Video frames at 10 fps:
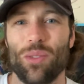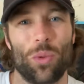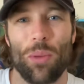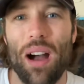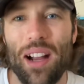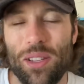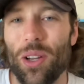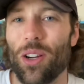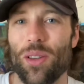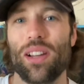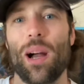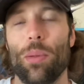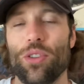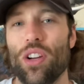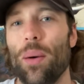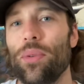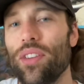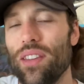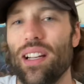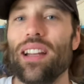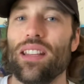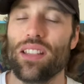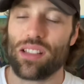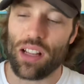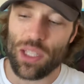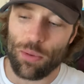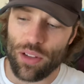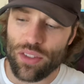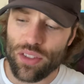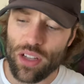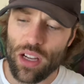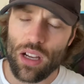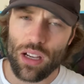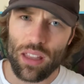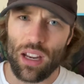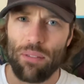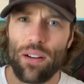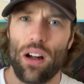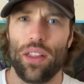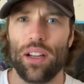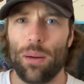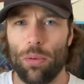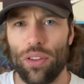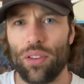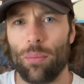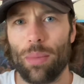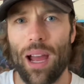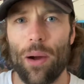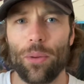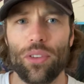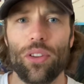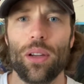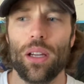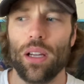where the boxes are, so I did a couple of jumps, and then I did the sled sprints, and then I followed that up with some bounds.